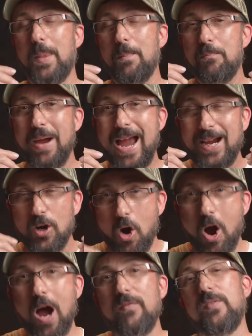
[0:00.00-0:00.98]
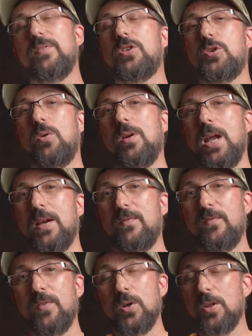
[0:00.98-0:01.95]
Back off of the shoreline
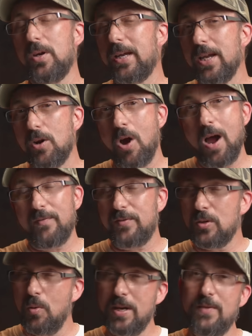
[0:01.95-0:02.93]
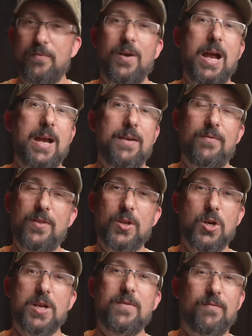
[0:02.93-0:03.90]
further, get off 25,
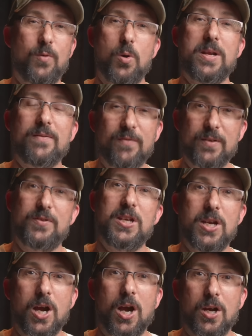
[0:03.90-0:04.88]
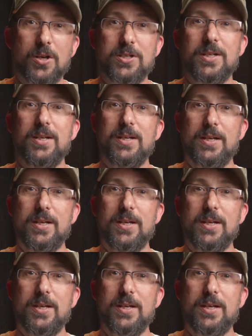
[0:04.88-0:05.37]
30, 40, 50 yards